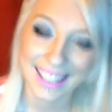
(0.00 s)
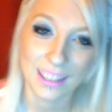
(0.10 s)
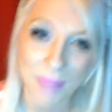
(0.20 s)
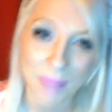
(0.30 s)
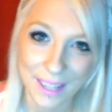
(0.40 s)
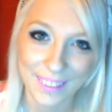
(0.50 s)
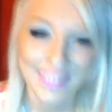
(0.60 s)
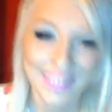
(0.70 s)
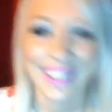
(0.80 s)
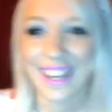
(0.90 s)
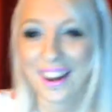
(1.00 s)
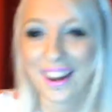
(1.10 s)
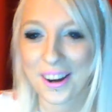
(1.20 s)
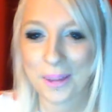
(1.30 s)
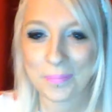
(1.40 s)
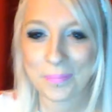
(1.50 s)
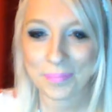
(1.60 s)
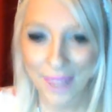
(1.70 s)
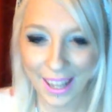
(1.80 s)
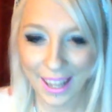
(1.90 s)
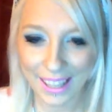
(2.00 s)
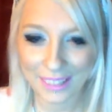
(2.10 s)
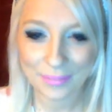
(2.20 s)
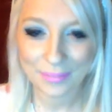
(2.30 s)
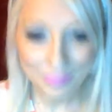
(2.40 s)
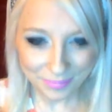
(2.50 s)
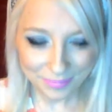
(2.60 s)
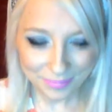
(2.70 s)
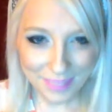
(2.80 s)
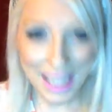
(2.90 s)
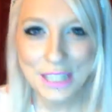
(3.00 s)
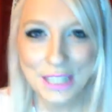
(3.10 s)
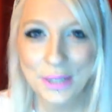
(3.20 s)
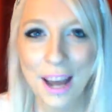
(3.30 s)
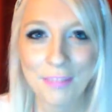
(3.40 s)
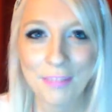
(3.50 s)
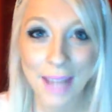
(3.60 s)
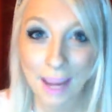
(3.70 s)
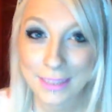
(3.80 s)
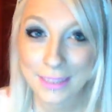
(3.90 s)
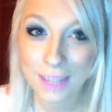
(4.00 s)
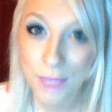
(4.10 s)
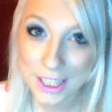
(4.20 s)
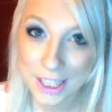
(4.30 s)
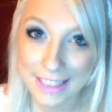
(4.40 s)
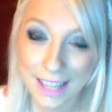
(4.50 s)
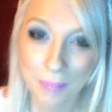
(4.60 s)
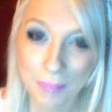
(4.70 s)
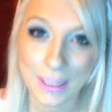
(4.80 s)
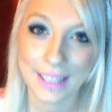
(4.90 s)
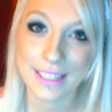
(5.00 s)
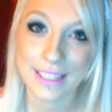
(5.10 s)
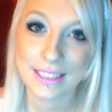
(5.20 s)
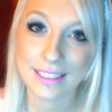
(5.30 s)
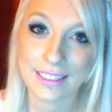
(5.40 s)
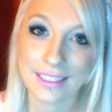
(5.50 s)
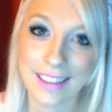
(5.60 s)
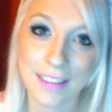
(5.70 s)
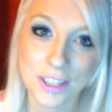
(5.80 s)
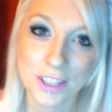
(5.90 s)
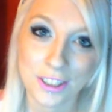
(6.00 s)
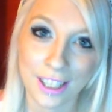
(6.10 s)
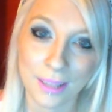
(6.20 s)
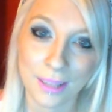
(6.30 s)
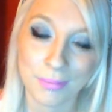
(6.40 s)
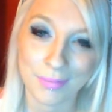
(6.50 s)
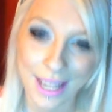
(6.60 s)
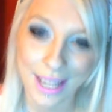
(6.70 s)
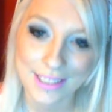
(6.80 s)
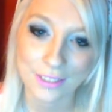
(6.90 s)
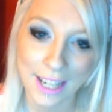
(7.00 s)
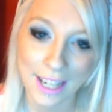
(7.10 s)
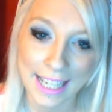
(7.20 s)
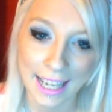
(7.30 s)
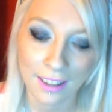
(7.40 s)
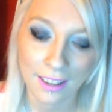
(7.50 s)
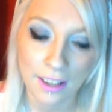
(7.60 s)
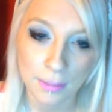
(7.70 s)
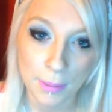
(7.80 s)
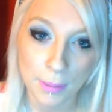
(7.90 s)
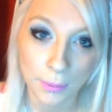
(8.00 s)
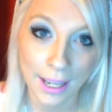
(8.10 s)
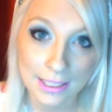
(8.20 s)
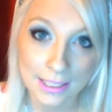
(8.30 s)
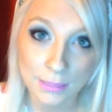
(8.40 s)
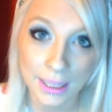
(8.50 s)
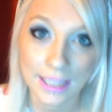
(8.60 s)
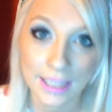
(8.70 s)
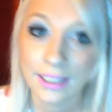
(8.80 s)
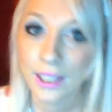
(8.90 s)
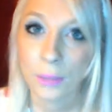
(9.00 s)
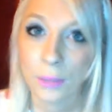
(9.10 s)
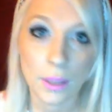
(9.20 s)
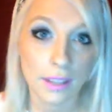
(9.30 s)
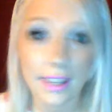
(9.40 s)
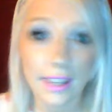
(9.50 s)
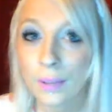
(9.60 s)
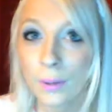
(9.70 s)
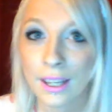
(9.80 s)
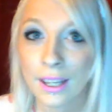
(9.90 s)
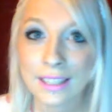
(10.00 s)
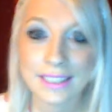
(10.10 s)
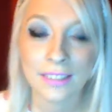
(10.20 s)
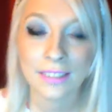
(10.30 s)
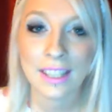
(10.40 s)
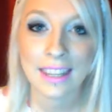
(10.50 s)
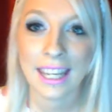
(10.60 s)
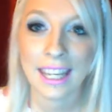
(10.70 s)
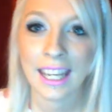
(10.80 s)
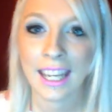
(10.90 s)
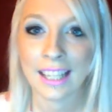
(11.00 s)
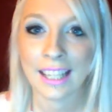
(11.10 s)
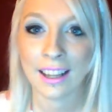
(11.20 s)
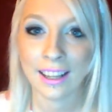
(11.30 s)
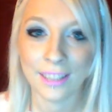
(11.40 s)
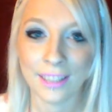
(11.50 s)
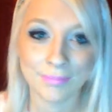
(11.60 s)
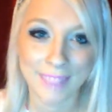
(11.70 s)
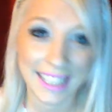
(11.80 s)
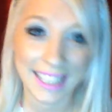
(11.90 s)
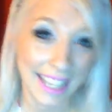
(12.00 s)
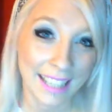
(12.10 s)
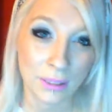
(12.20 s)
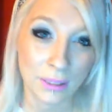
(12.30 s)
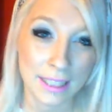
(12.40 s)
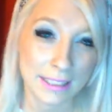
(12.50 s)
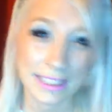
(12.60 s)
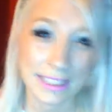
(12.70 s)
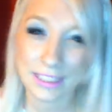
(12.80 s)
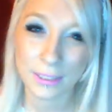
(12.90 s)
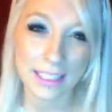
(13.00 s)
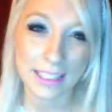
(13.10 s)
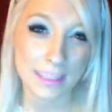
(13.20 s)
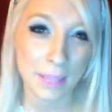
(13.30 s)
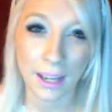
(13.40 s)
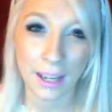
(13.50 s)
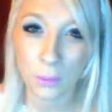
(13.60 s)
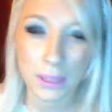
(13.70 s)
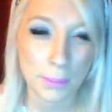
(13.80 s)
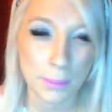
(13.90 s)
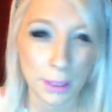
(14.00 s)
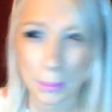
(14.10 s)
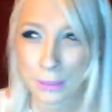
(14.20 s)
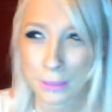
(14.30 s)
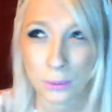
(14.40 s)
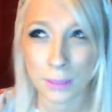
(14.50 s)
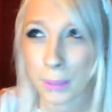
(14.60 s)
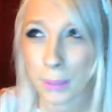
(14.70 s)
And I do have my Amazon wishlist up because the live stream last Friday, a lot of people asked me what the link was and everything, and it's really something I only put up like during my birthday or,